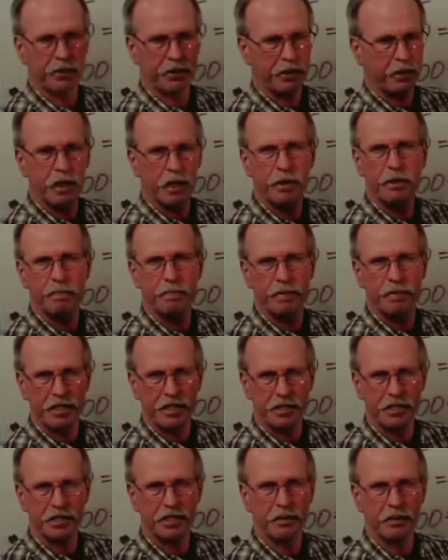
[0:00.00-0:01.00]
are other
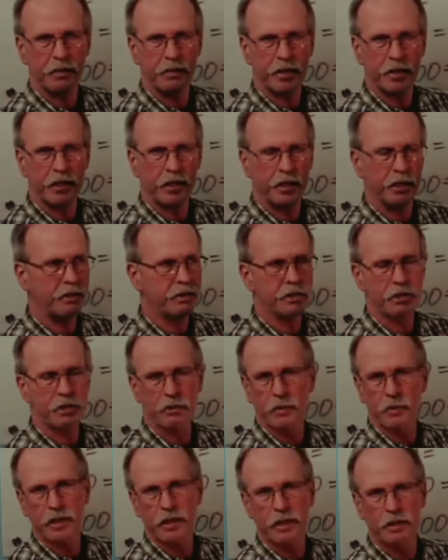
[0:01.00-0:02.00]
bases that we can use. We
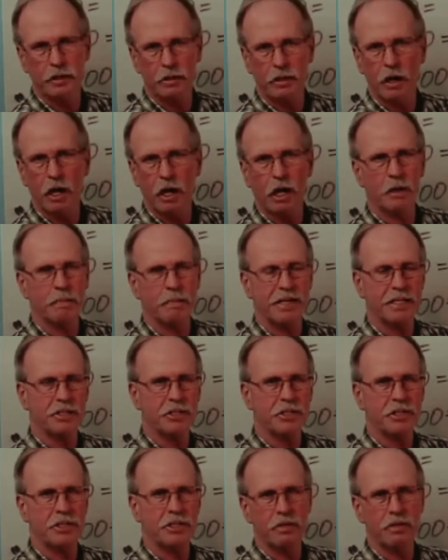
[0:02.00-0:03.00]
can do log base
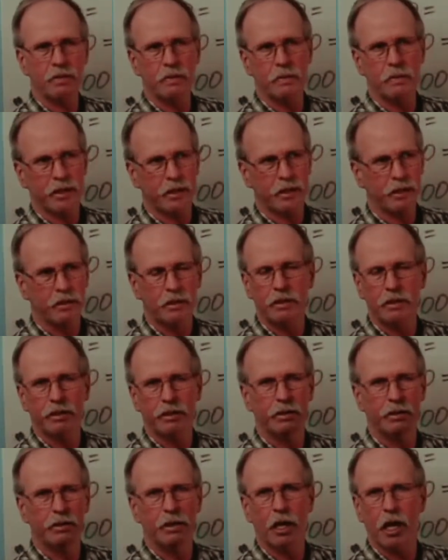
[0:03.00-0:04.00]
2. We can
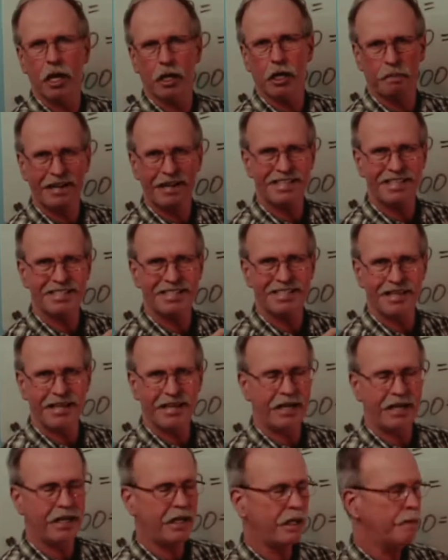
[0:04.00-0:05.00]
do log base
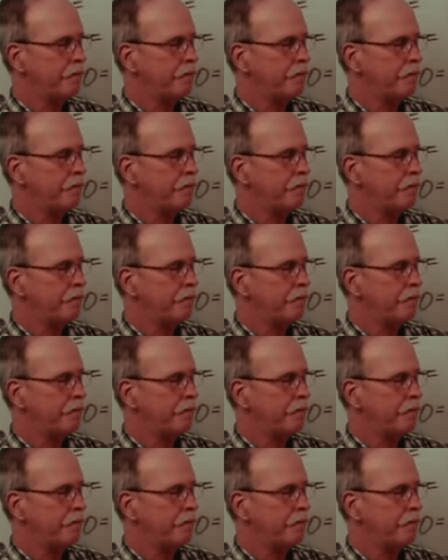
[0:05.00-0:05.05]
e.